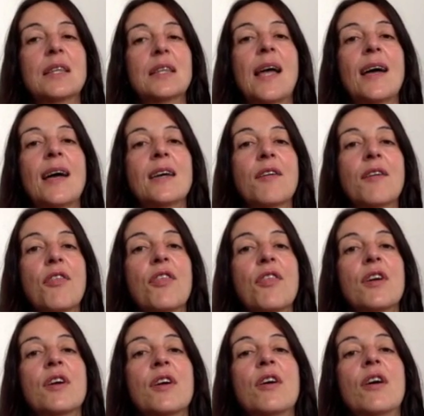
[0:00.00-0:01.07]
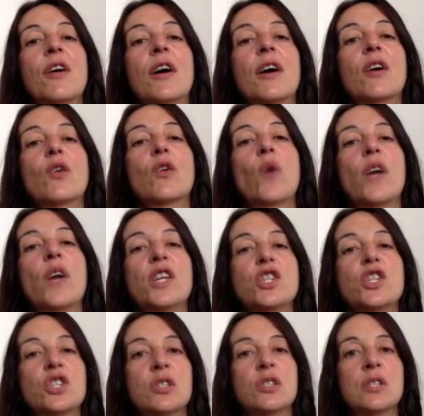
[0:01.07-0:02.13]
like their
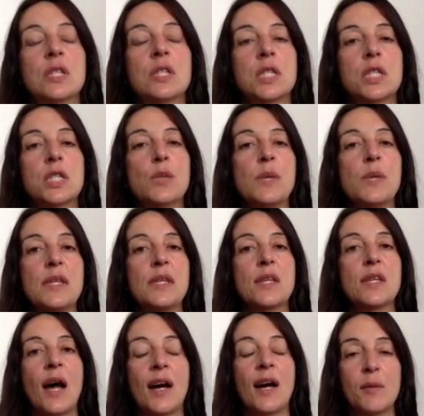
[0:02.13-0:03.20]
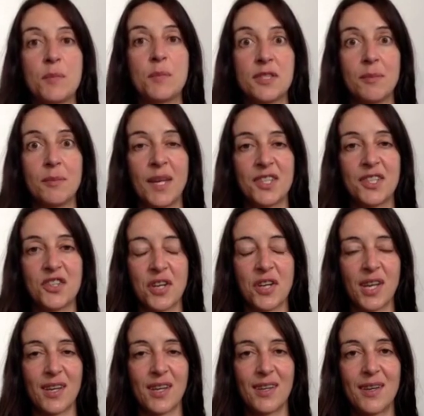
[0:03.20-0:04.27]
equations to be time
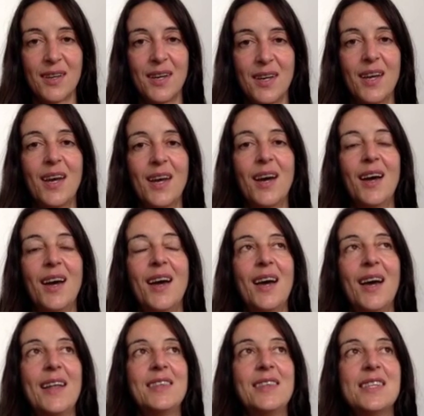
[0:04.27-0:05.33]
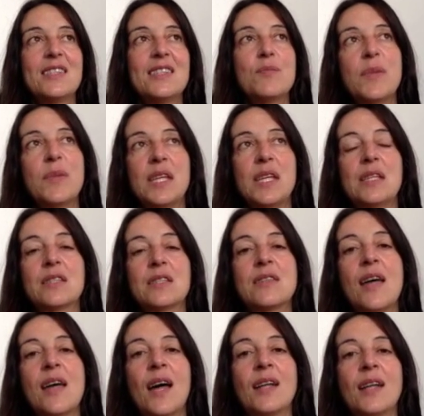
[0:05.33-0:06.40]
symmetric. And this means
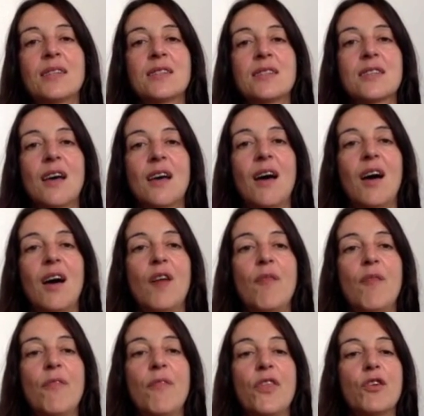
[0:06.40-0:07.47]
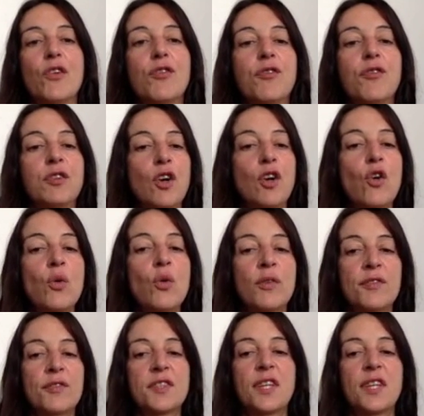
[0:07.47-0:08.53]
that the flow
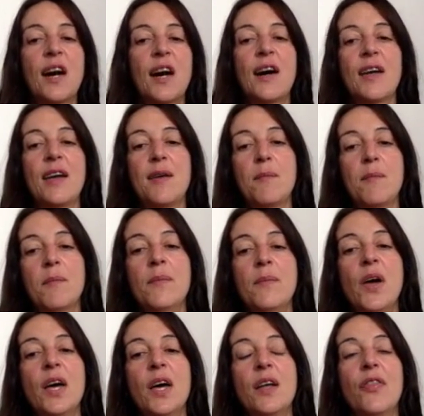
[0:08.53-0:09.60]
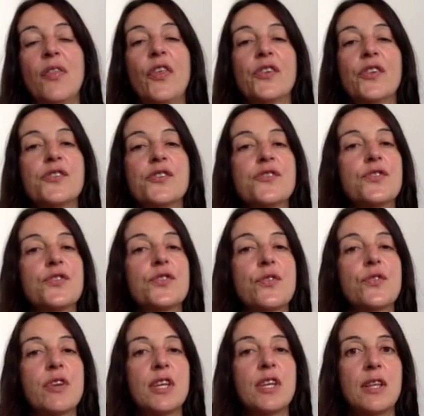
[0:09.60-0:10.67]
of time doesn't
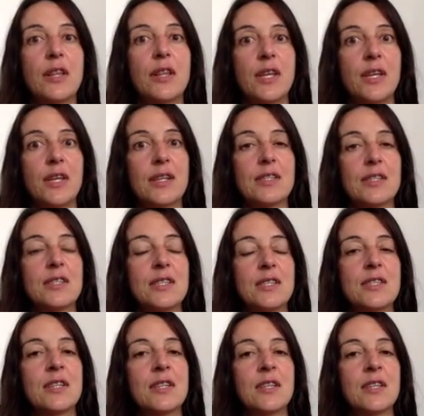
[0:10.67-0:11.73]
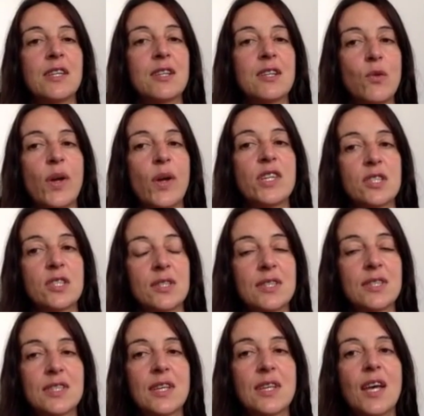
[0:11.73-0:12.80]
really exist in the
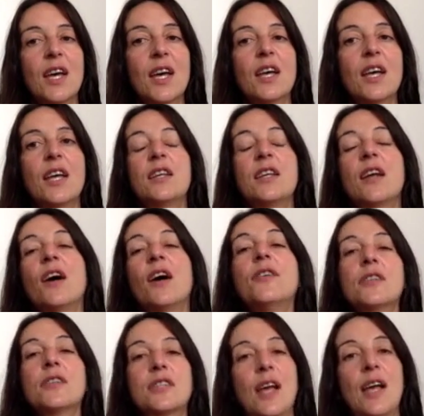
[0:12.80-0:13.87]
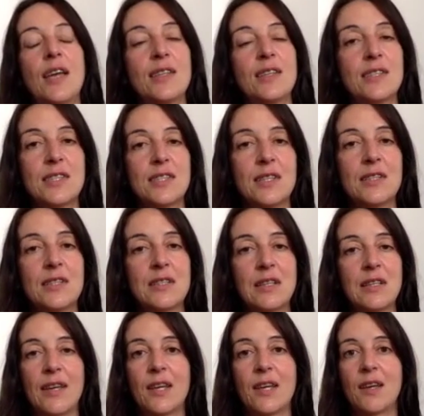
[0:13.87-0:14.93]
equations. In other sciences
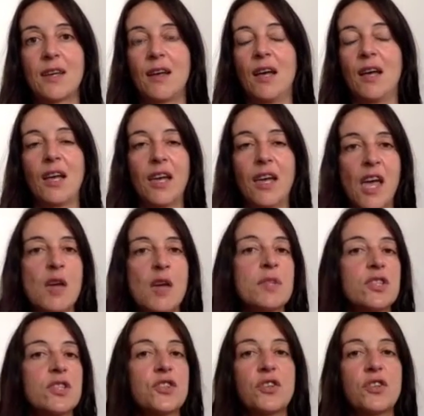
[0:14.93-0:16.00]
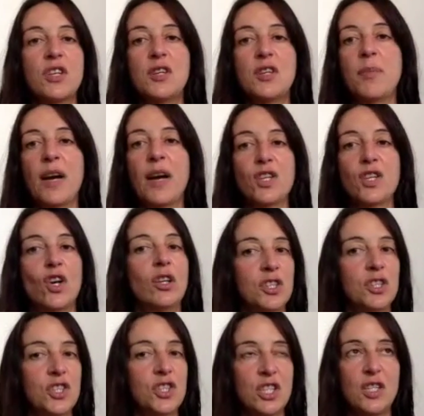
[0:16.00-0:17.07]
like chemistry,
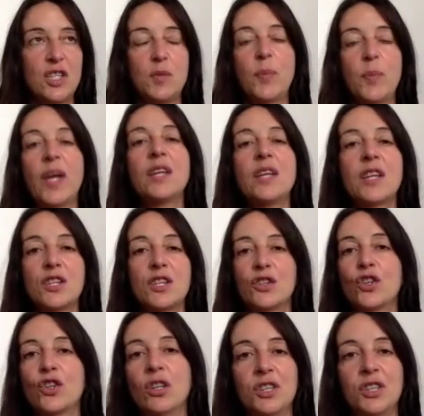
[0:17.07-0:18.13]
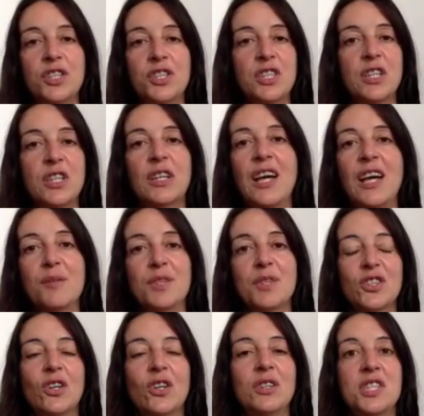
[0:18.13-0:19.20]
biology, paleontology,
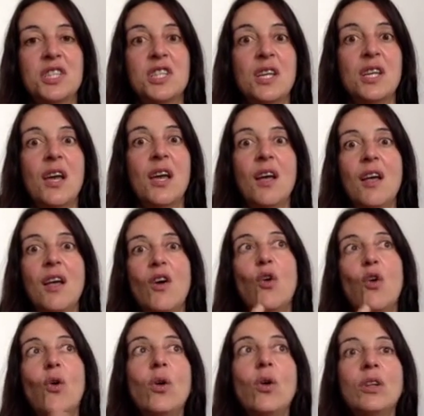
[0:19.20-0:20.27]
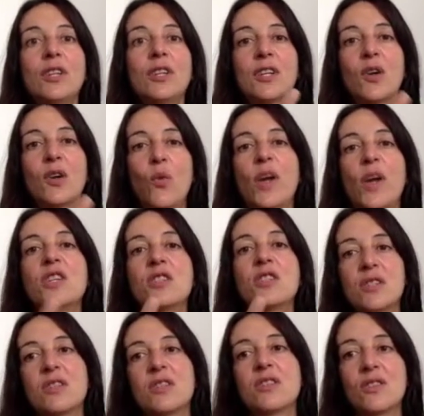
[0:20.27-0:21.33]
climatology, all the
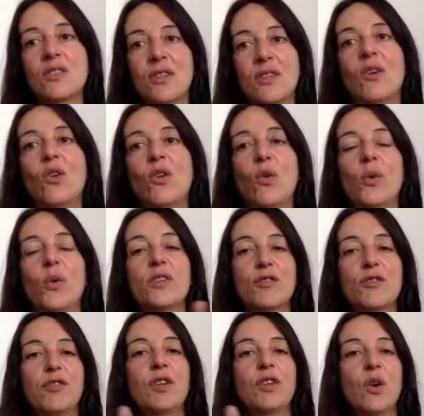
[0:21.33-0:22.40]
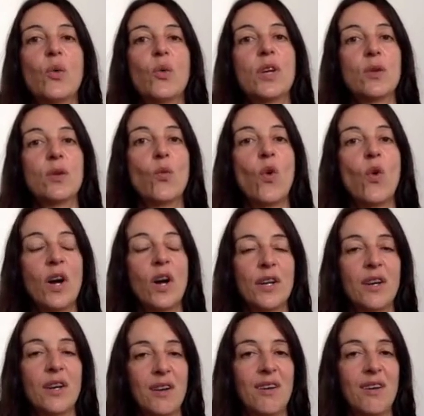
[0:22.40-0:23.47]
equations always flow in
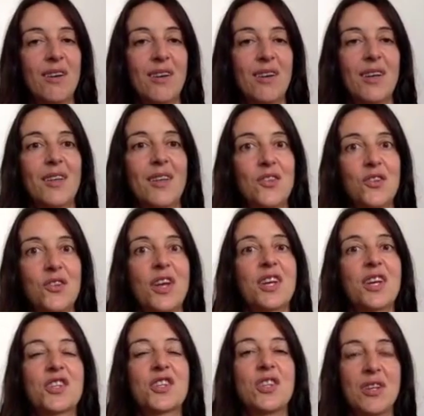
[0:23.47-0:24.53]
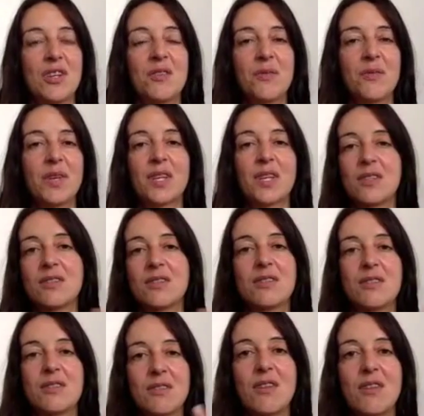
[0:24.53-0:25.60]
one direction
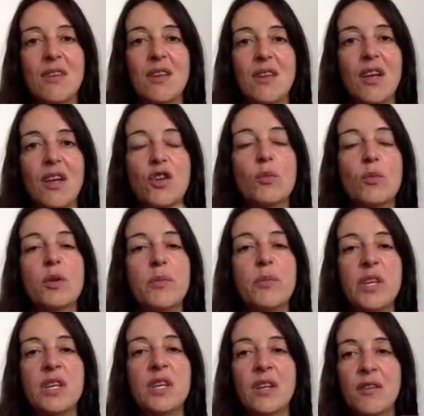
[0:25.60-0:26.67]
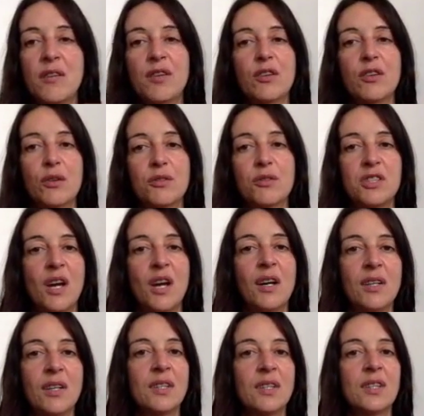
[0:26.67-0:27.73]
because a human being never grows
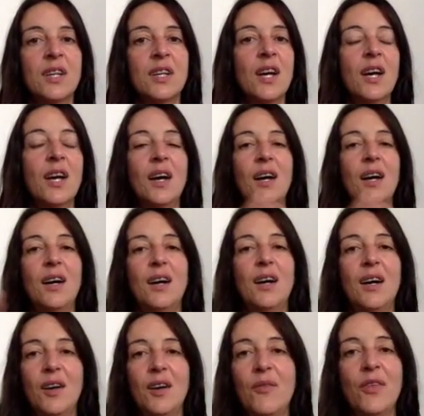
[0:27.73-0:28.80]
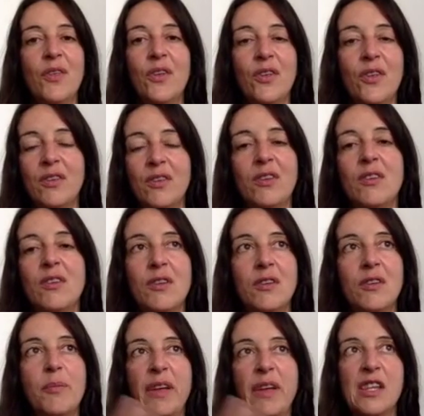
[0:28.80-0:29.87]
young.
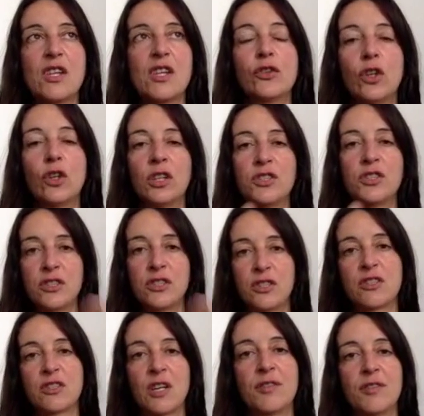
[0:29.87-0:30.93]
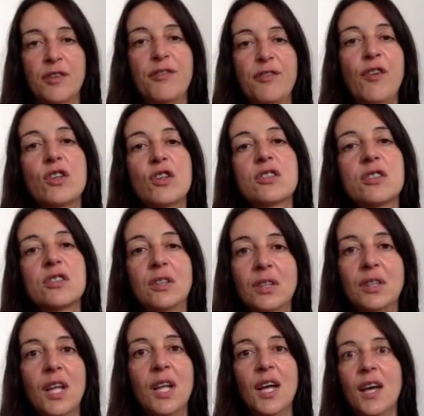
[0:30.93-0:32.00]
The paleontologists discover a
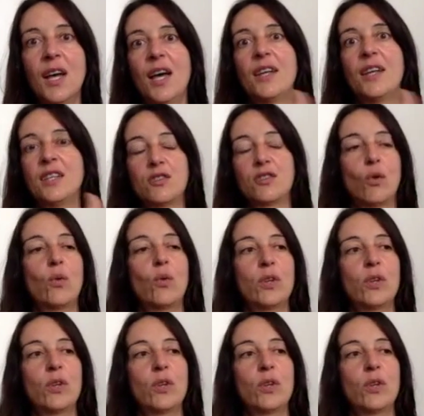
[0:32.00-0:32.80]
fossil, and it's